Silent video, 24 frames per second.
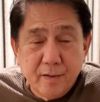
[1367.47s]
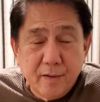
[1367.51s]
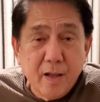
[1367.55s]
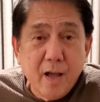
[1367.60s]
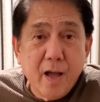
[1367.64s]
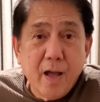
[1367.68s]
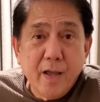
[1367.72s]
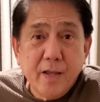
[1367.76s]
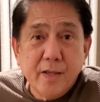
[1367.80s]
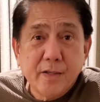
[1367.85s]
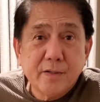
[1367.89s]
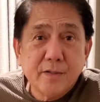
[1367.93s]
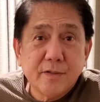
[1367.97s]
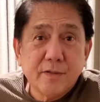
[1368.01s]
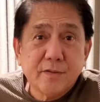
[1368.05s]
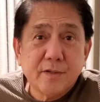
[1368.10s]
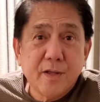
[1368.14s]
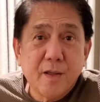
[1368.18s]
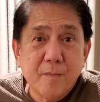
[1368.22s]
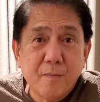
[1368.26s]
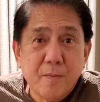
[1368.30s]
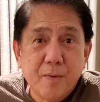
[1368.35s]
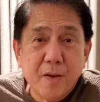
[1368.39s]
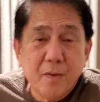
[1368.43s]
the guys in
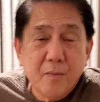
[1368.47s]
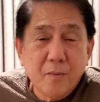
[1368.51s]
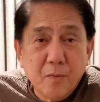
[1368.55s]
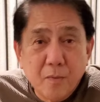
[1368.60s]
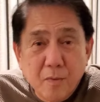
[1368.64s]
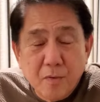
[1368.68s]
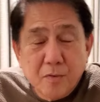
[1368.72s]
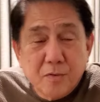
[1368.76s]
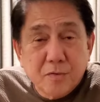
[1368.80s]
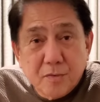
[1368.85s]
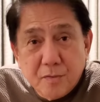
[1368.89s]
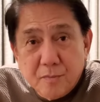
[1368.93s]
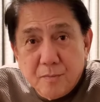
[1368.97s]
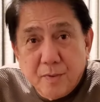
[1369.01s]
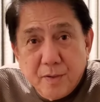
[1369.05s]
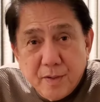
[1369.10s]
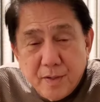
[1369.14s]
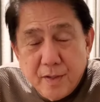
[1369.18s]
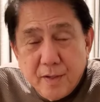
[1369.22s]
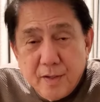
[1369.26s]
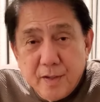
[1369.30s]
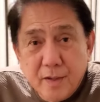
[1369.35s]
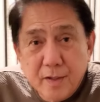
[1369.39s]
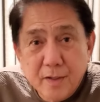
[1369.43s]
Saipan who go to
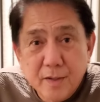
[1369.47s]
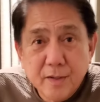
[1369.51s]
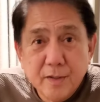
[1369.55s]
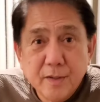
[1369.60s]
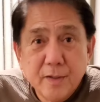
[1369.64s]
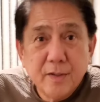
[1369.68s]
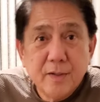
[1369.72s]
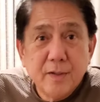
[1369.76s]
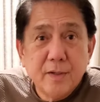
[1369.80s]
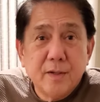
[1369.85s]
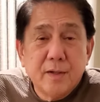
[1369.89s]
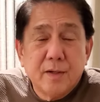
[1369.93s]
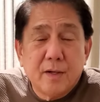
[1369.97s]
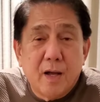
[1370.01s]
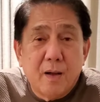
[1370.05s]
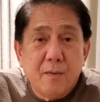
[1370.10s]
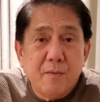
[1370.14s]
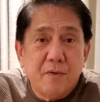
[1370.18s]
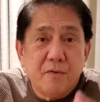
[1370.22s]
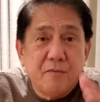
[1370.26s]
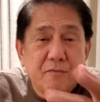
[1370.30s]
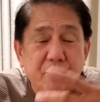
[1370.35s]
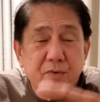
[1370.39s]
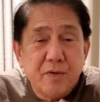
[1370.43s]
Manila,
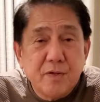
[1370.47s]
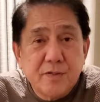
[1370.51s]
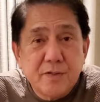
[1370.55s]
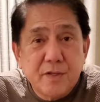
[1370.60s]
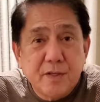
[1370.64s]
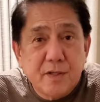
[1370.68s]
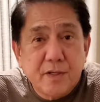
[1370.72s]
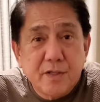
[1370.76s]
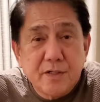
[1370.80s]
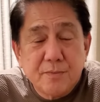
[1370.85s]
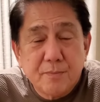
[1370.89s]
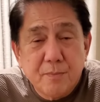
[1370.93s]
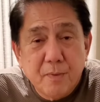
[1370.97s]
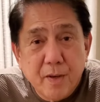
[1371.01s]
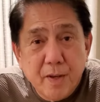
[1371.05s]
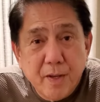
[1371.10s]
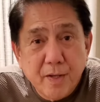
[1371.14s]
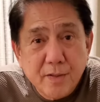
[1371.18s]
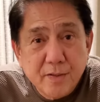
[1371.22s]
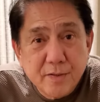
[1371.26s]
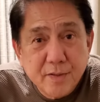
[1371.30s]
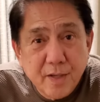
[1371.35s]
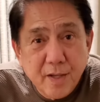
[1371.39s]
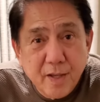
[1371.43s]
come and visit his place.